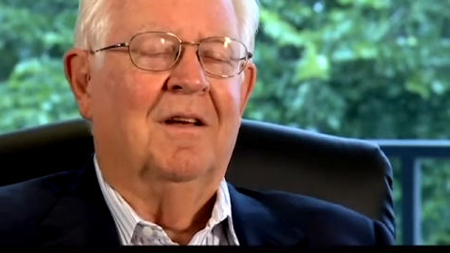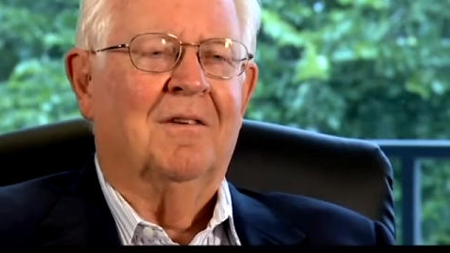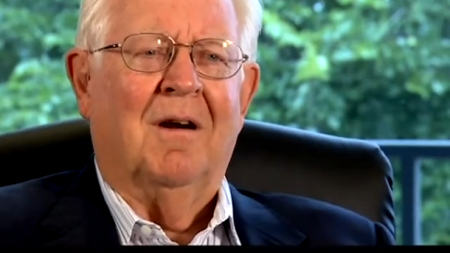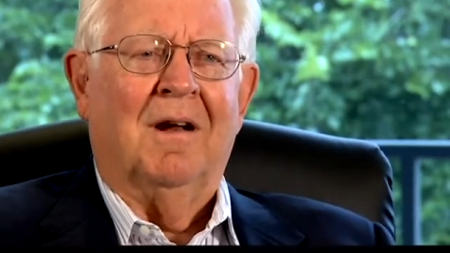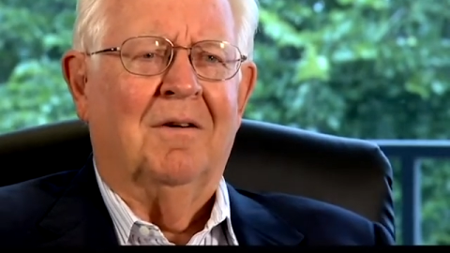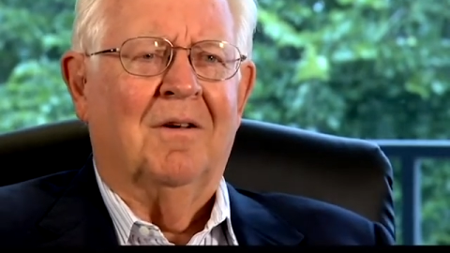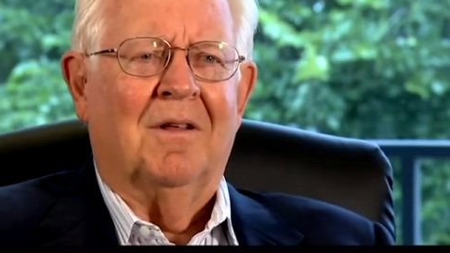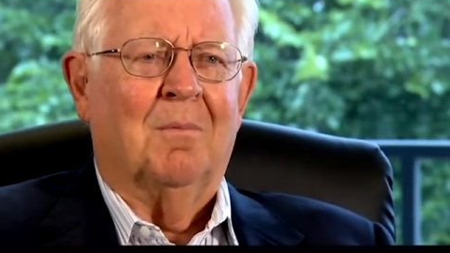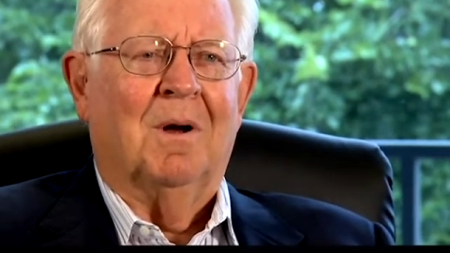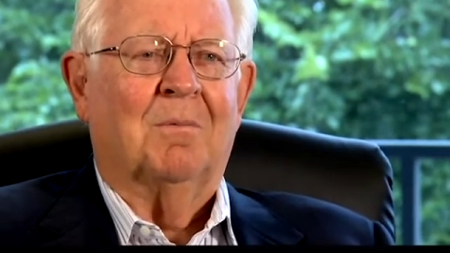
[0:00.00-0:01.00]
So I don't know
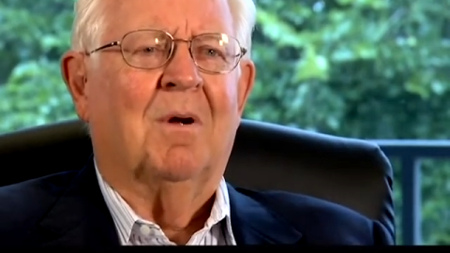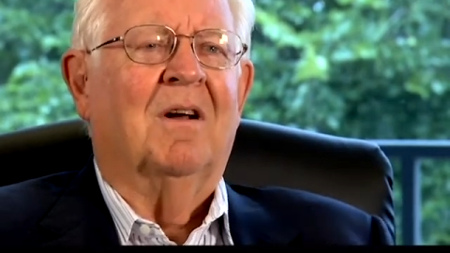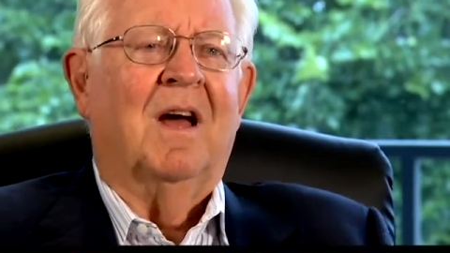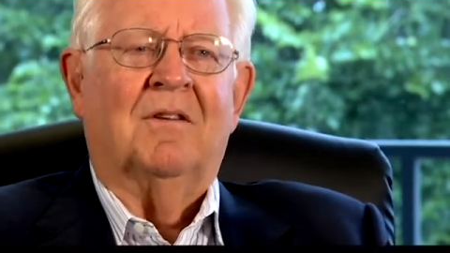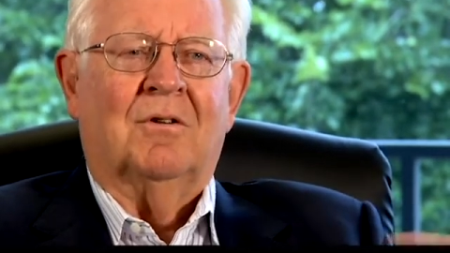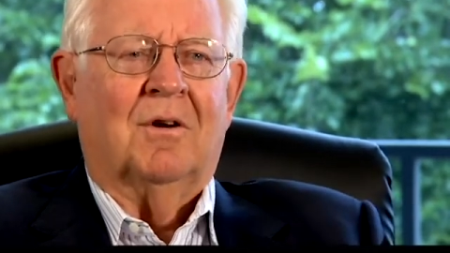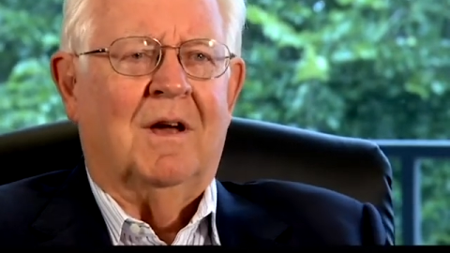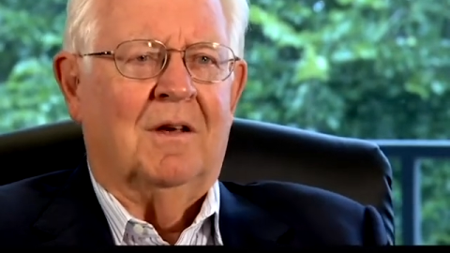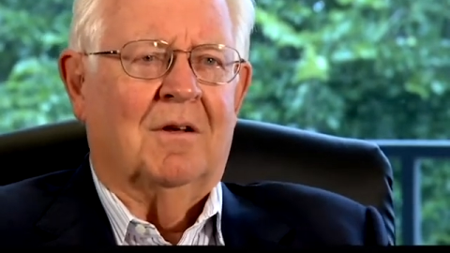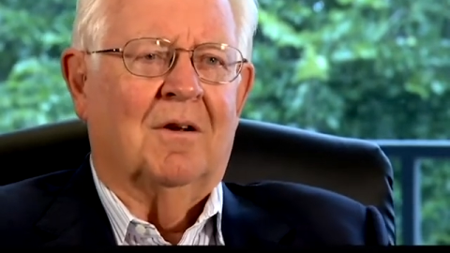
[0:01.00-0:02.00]
anything about the product. That's
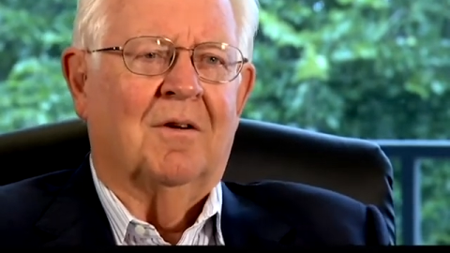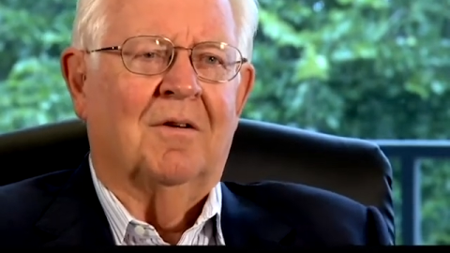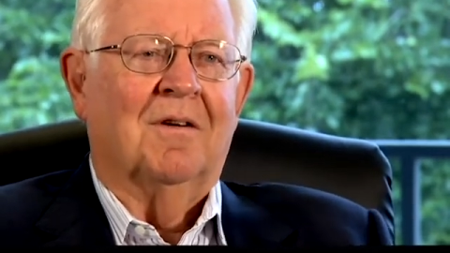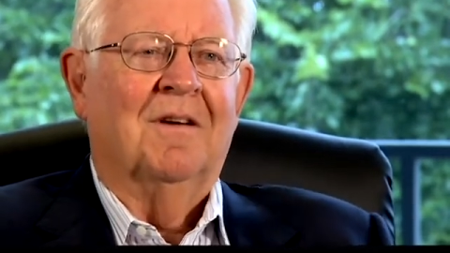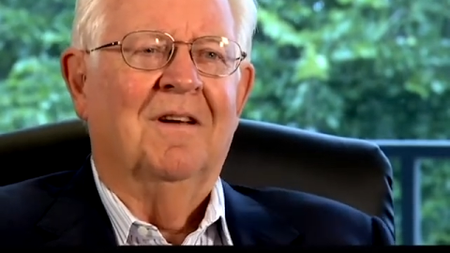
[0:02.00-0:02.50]
okay, you'll learn.